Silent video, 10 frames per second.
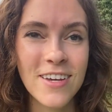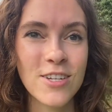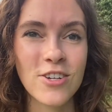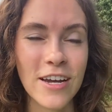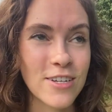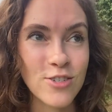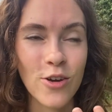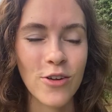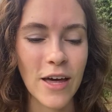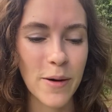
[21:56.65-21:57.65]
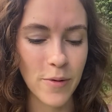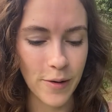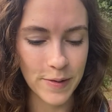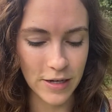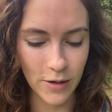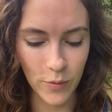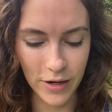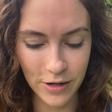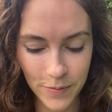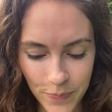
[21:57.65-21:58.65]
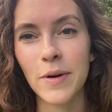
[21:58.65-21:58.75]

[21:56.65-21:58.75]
Trying to show you that, probably looking weird.